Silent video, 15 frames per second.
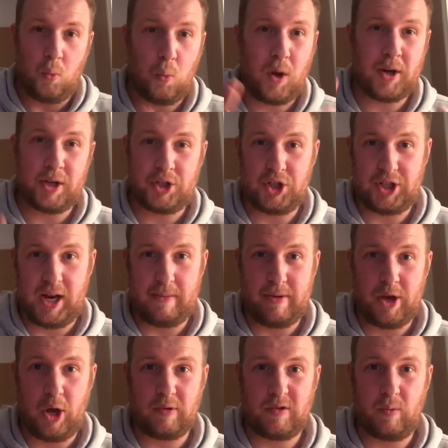Well done to JB
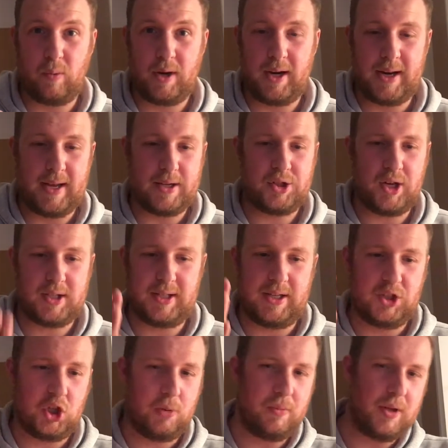Holmes for winning it.
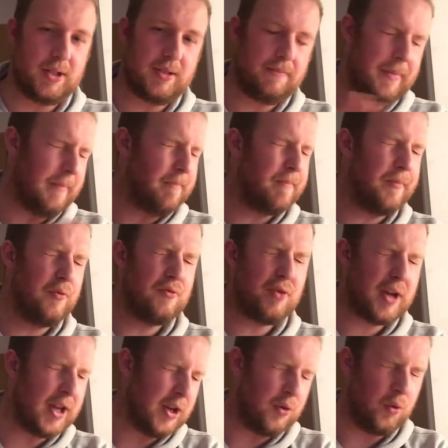Justin Thomas, been
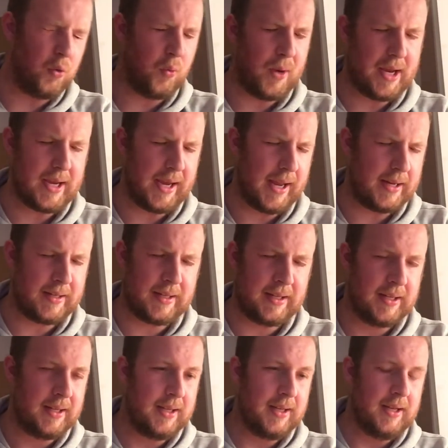brilliant all weekend.
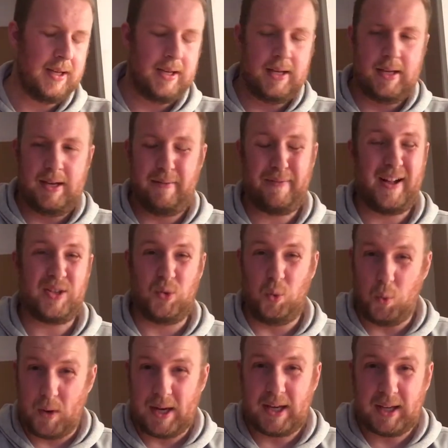In fact, all
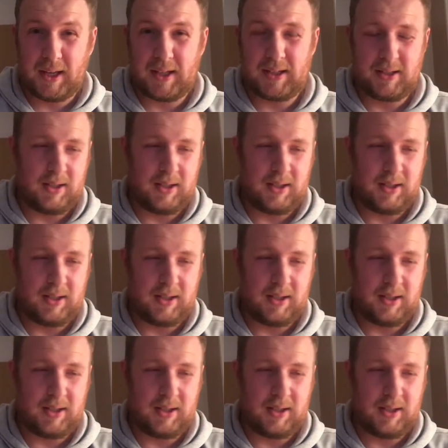week.